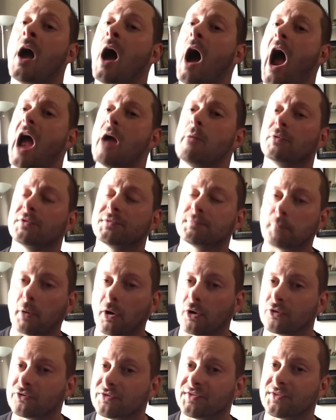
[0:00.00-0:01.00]
I almost
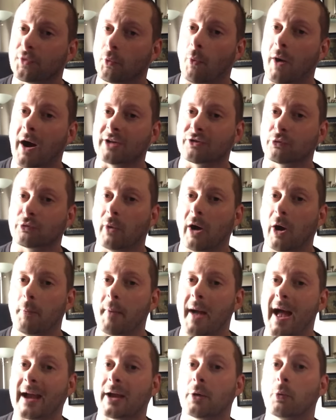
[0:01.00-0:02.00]
purchased a watch a while
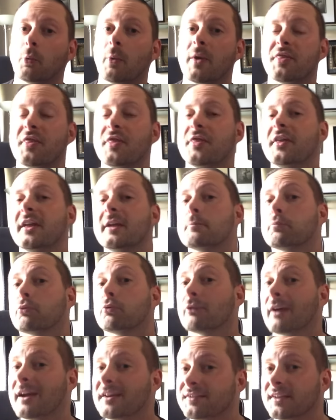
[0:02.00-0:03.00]
back with the
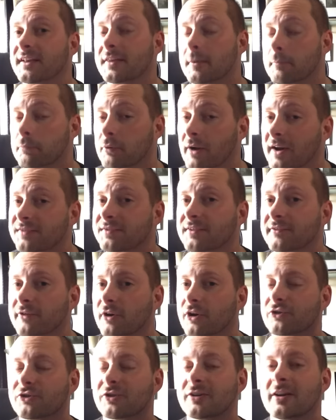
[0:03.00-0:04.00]
brace in the bracelet
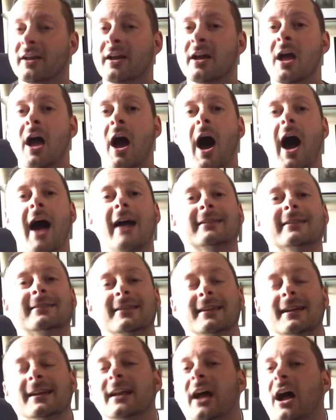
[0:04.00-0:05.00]
version. I
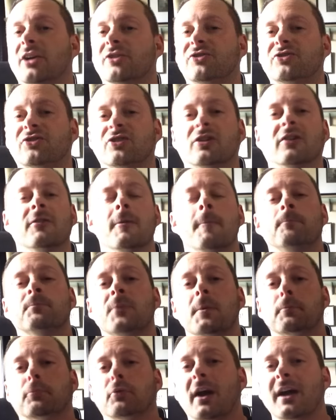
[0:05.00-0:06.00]
didn't. I should have.
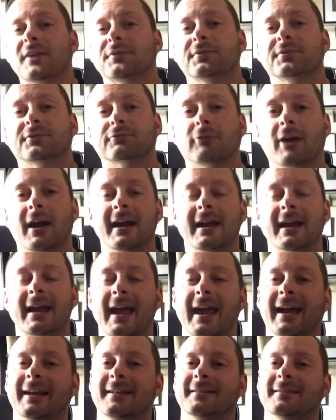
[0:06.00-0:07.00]
The price was right,
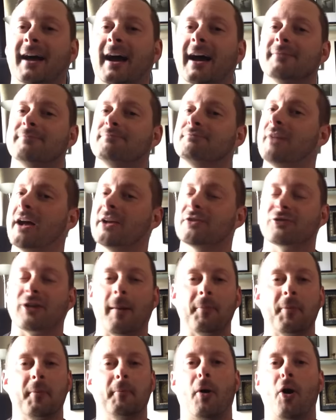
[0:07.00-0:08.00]
and I, I
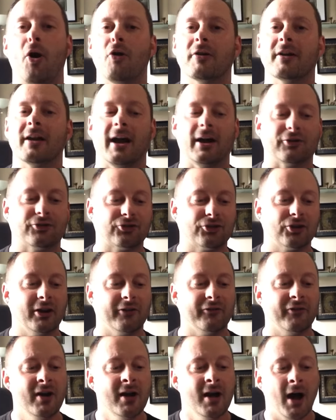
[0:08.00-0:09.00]
dropped the ball on it. I should
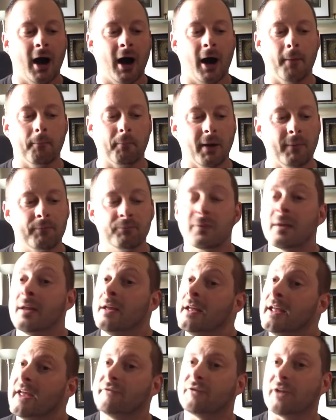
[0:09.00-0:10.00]
have. Um, but
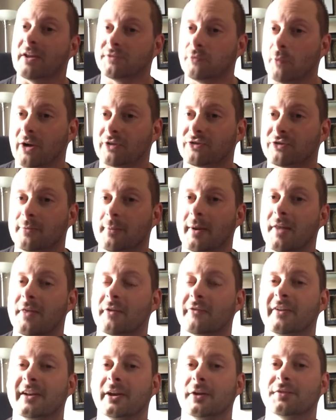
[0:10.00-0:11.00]
if you guys are watching my
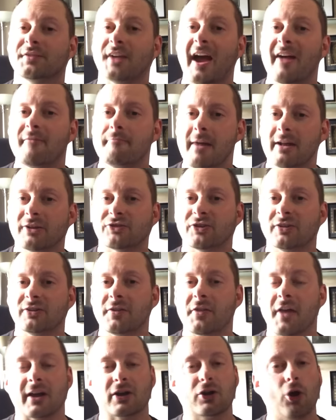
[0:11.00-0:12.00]
other videos, I have
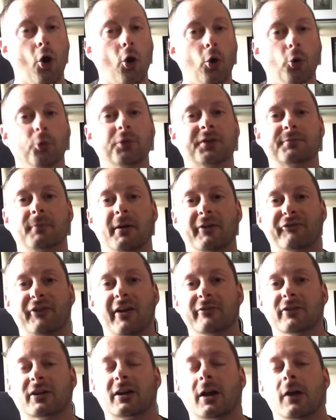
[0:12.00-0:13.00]
mentioned that gold is my
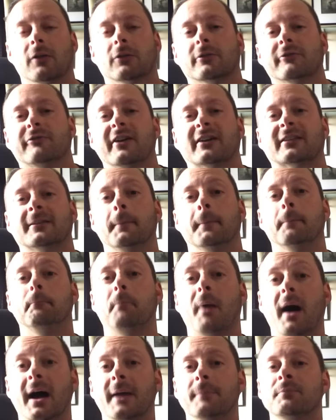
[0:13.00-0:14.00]
favorite color in Invicta,
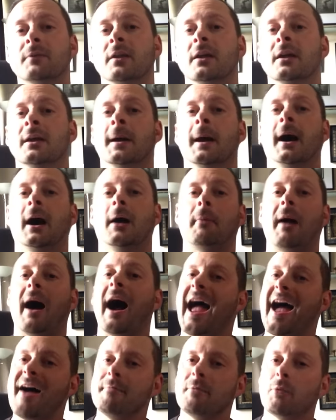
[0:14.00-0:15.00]
but um, I
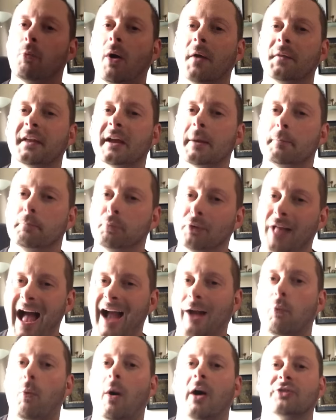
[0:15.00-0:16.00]
have been wanting a
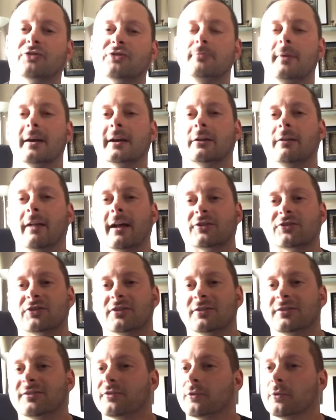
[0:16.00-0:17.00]
black watch in my
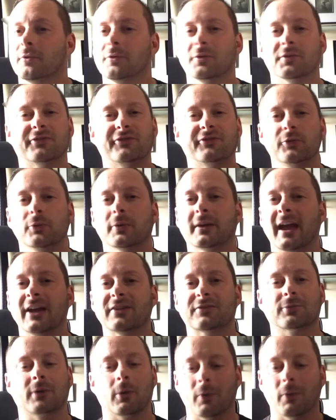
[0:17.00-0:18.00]
collection. So on those few
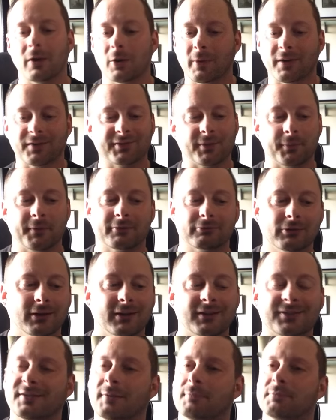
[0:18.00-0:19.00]
occasions where I want to wear something
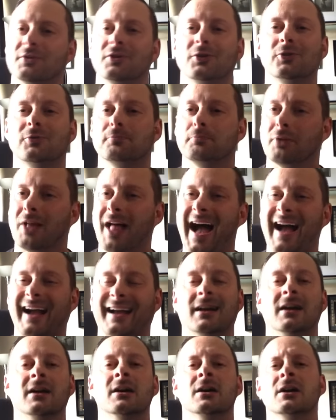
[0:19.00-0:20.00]
really subdued,
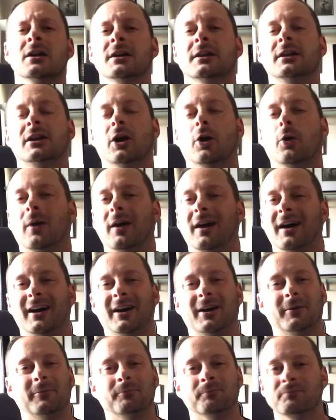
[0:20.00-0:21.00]
black, you know,
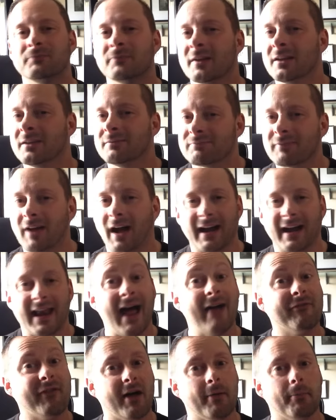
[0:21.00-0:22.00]
um, I
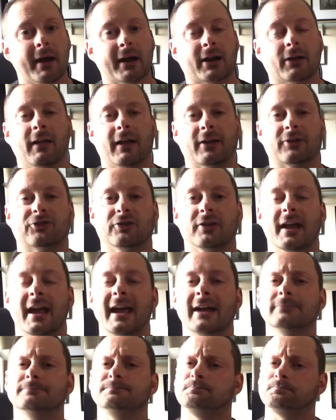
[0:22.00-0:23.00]
have that in my collection.
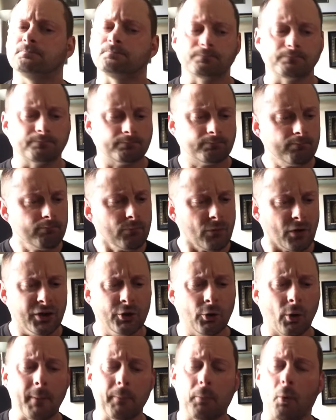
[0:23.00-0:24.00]
And, you
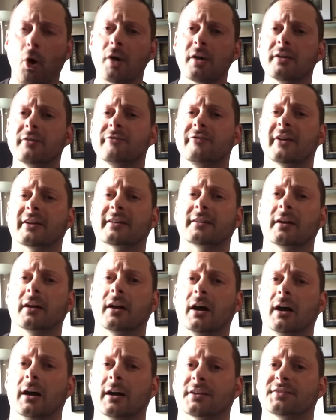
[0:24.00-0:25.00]
know, I bought an Invicta
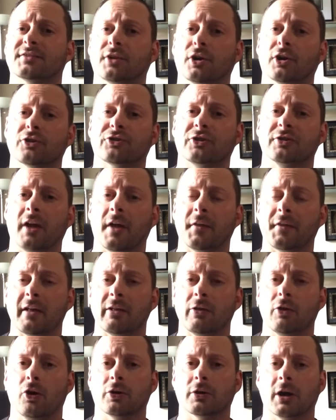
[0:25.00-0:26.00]
uh, Excursion not
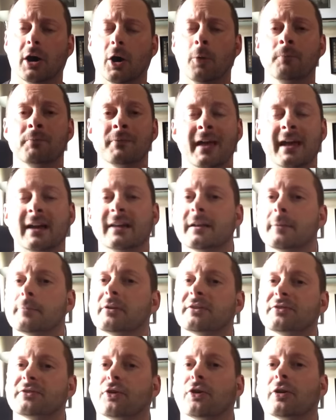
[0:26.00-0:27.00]
that long ago and ended up
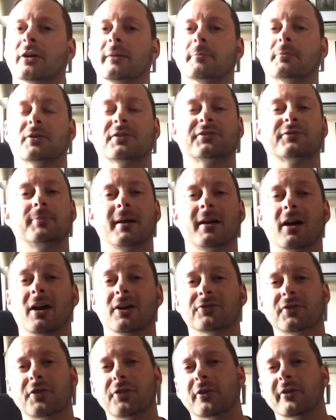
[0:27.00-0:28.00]
returning it because for about
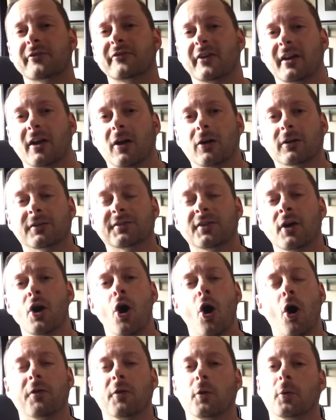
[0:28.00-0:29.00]
one hundred thirty-five dollars,
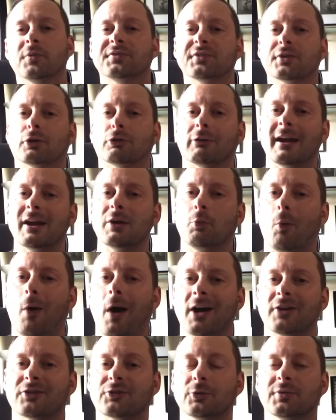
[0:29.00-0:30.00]
although it was a great
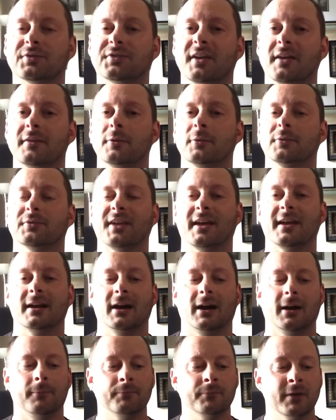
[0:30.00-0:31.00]
watch, it was at, it was at
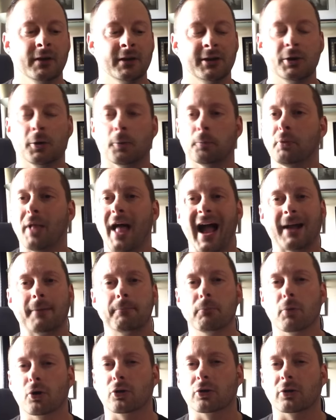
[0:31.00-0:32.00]
uh, you know, black
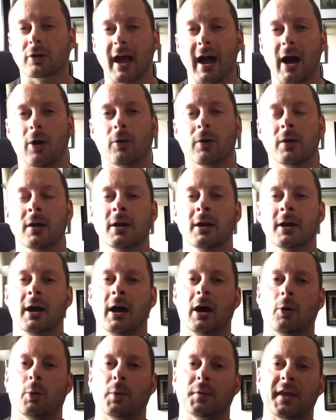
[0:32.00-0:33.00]
murdered out,
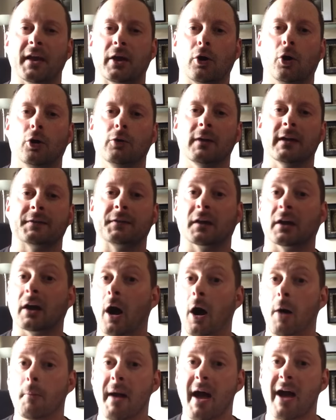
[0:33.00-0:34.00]
Uh, what they call like the
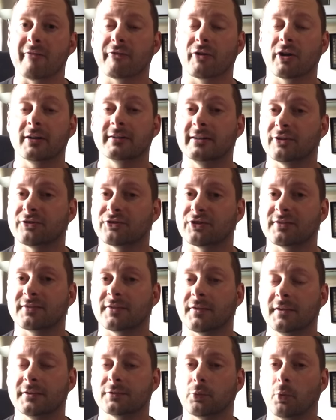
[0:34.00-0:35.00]
combat editions
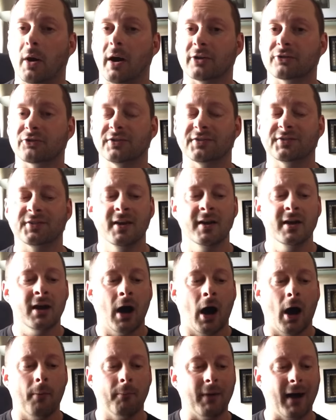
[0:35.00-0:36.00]
of these watches.
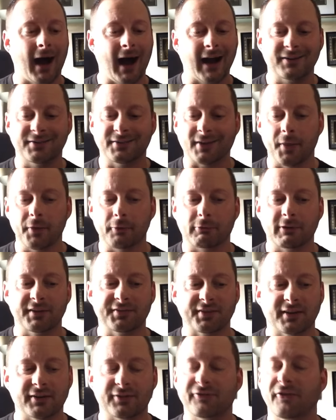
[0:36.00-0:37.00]
Um, I just got on the
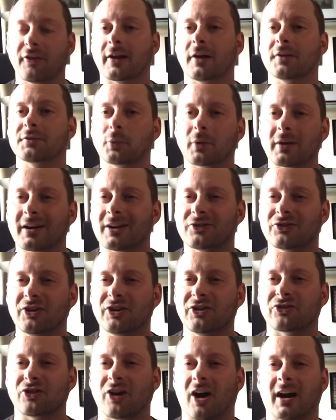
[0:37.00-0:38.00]
wrist, I just felt like I was wearing a
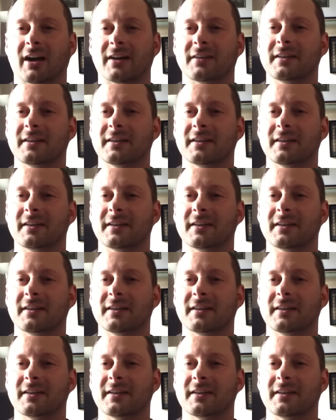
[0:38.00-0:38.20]
G-Shock.